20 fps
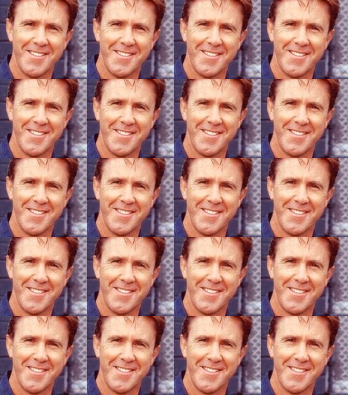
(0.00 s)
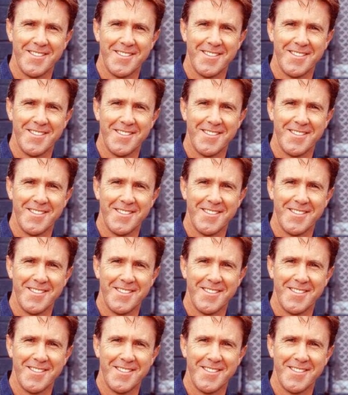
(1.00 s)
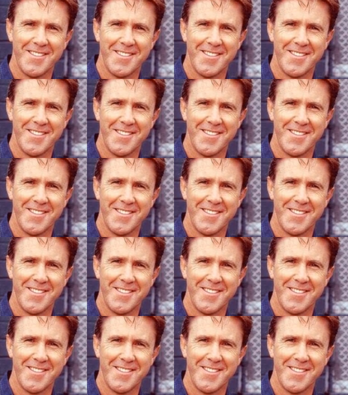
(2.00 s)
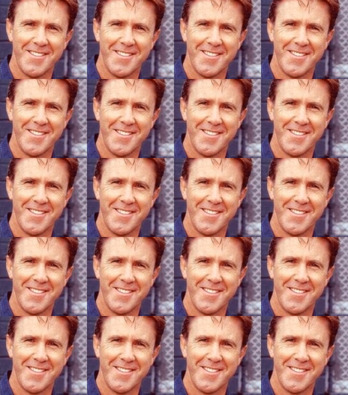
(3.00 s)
This is a still picture; no speech is visible.